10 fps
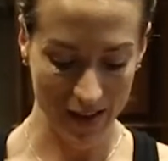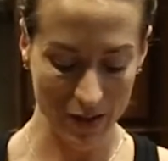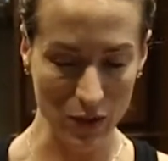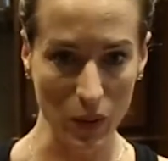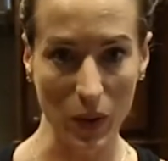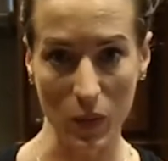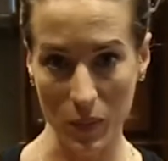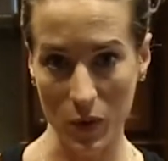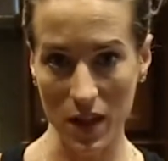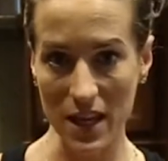So we're gonna
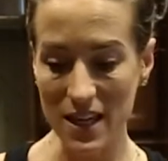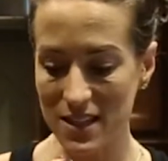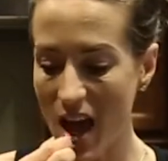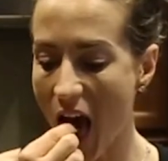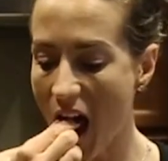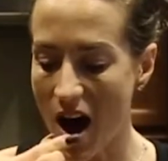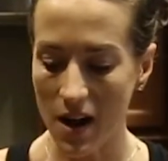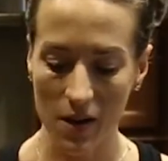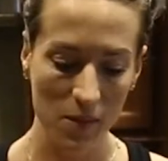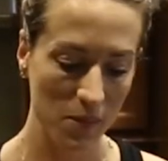rip one of these
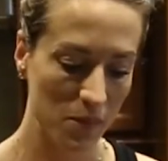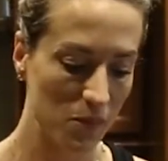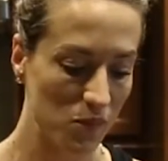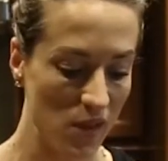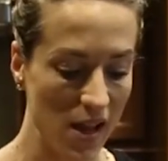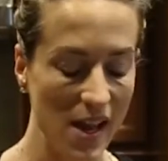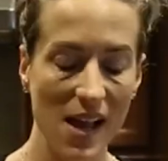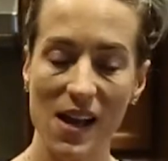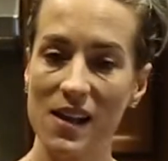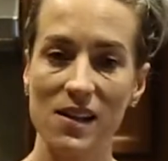
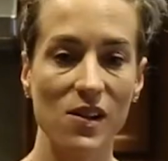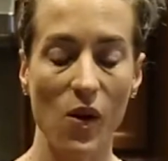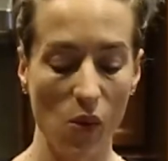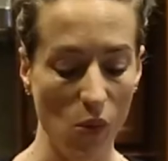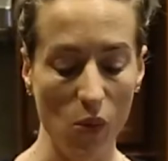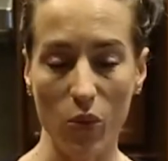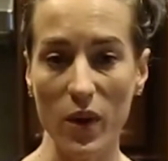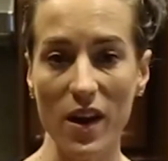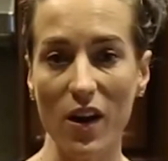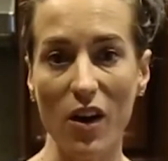and
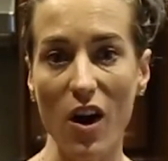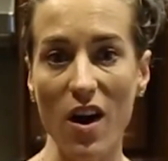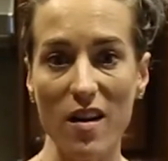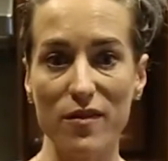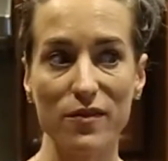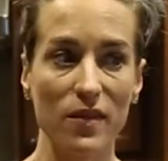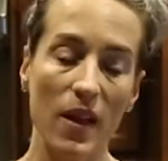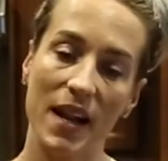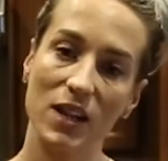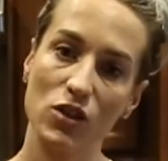we are off.
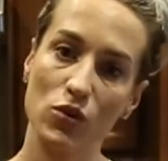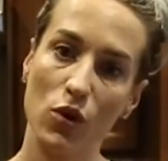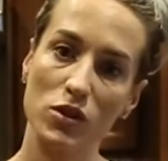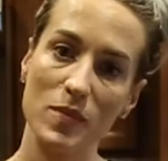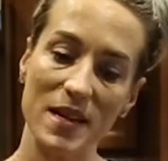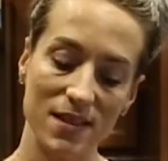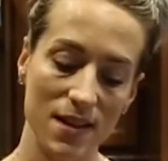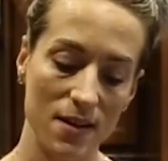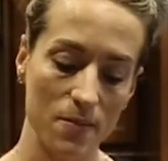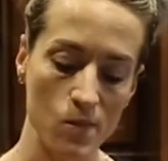Heading to Costa
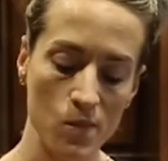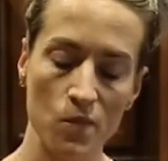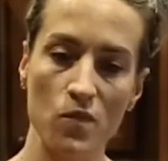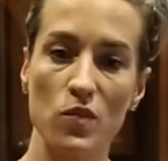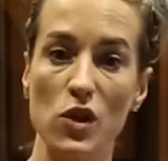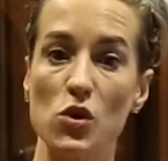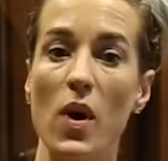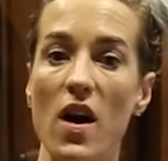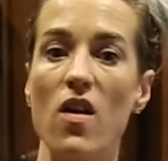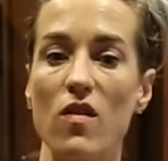Mesa. The
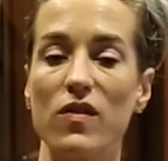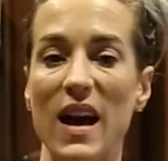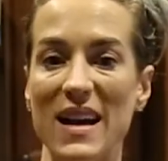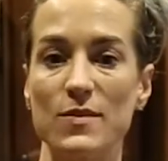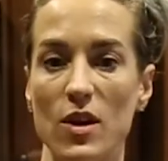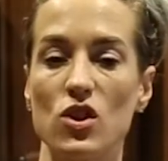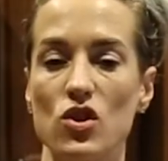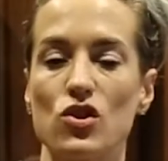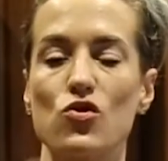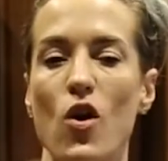12 has got to
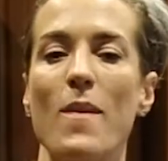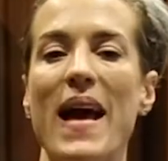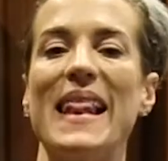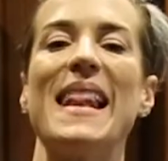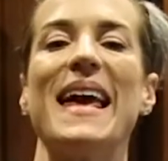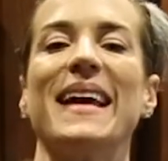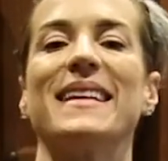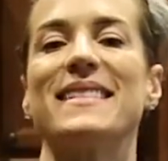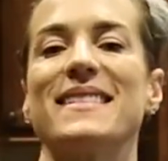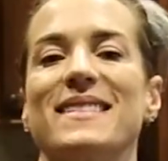destroy my legs.
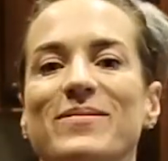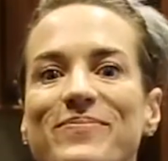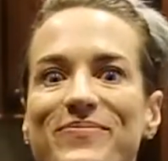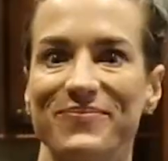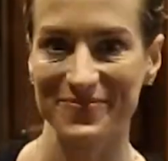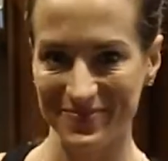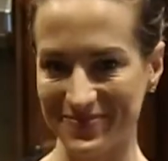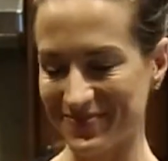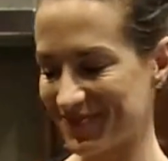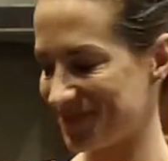
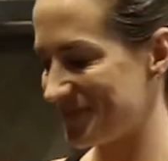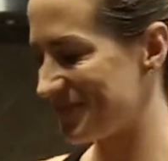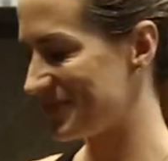Stand on